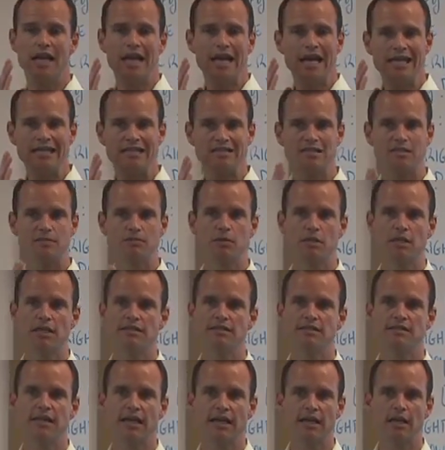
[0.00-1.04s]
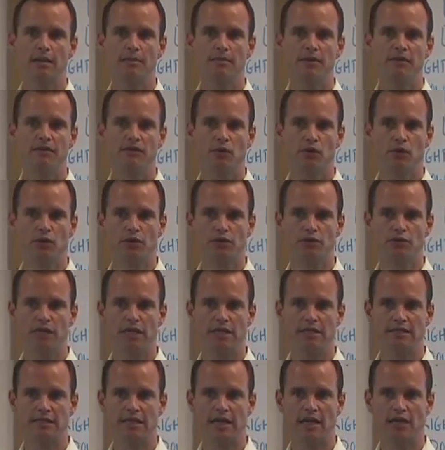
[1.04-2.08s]
a split second before the
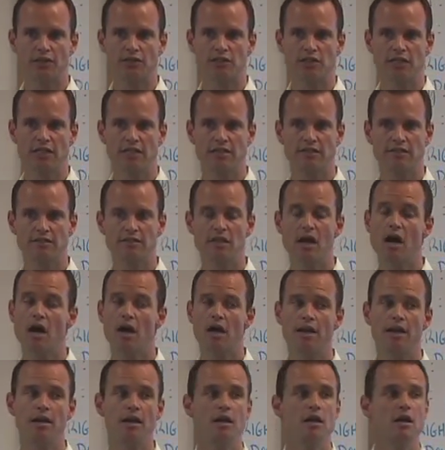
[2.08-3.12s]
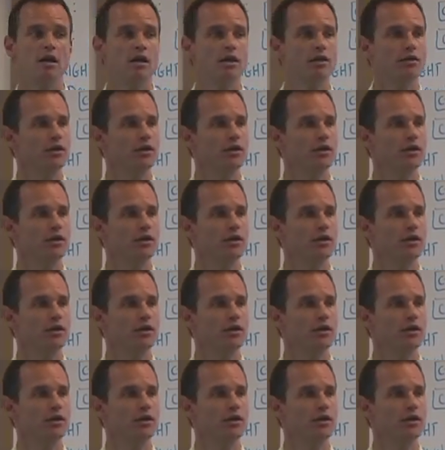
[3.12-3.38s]
transaction gets done.